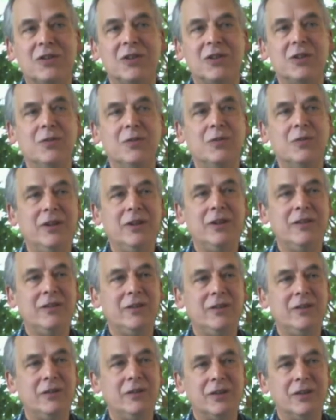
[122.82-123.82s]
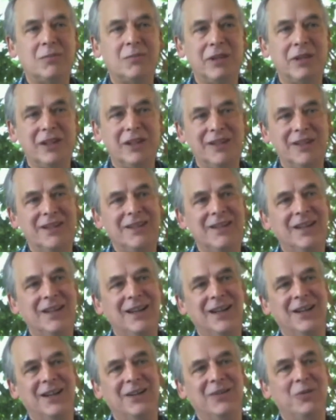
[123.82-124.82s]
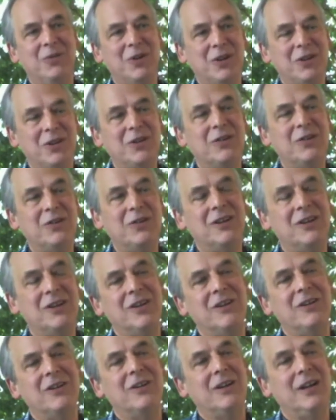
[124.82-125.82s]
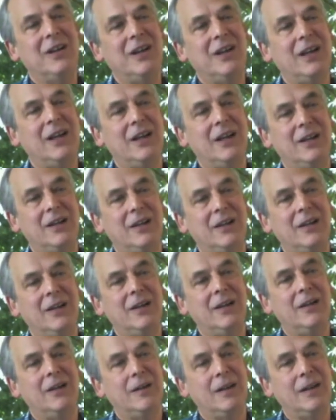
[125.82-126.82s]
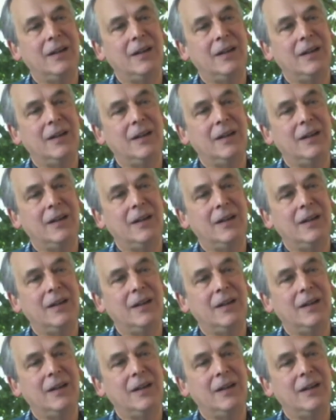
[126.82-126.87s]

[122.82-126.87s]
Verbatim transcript: to Louise to explain uh, what those are and uh,